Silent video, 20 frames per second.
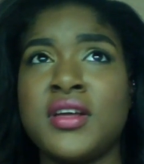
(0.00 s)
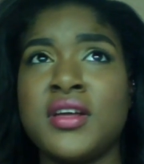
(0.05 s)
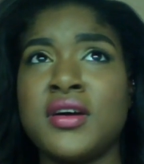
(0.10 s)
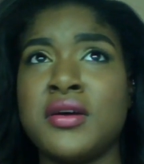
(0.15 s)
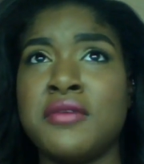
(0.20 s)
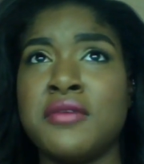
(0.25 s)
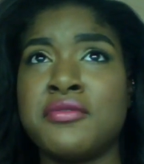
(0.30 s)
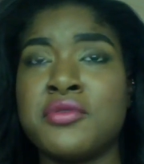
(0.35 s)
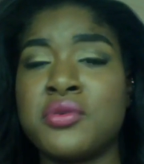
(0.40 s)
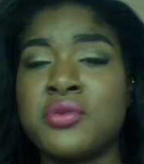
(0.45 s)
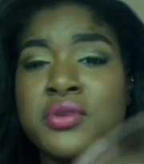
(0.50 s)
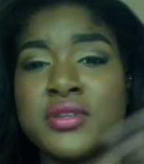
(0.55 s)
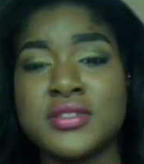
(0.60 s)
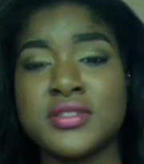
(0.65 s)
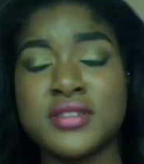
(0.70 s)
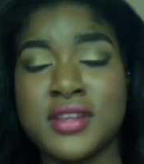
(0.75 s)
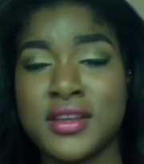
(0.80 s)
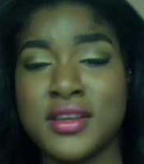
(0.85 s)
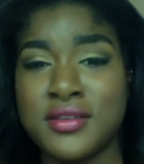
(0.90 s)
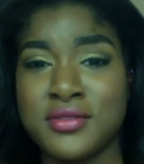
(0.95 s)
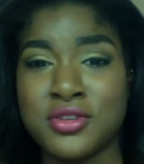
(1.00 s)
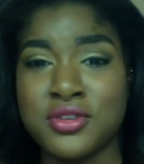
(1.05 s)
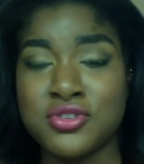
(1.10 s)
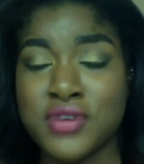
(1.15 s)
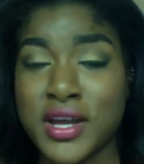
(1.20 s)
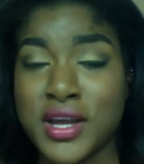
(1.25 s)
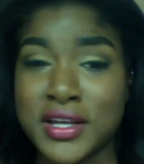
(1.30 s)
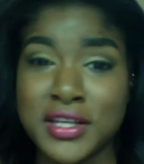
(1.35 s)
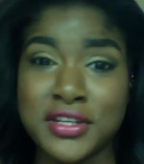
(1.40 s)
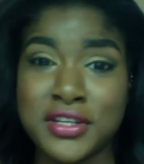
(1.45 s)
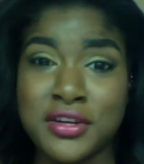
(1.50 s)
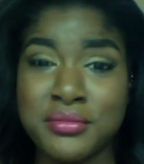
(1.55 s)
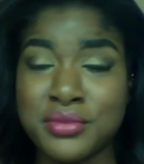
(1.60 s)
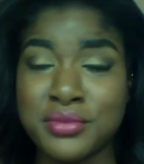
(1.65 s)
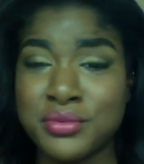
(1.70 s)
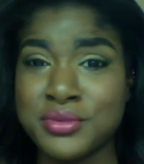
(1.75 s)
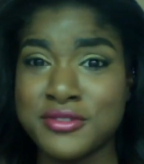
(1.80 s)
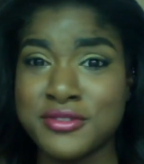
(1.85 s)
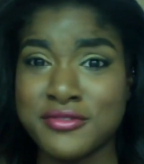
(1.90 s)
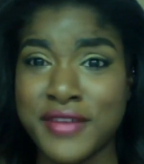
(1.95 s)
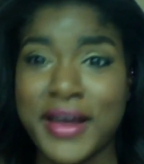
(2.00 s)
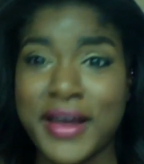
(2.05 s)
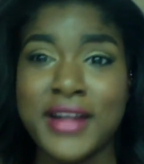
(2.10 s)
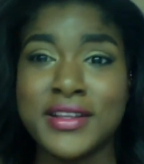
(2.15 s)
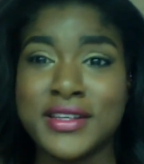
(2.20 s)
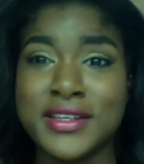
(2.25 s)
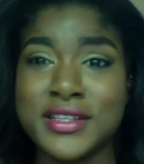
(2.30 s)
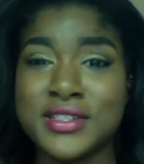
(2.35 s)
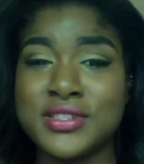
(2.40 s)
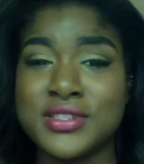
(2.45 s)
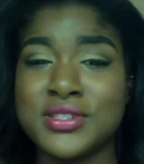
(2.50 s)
Of course, the tracking number was valid,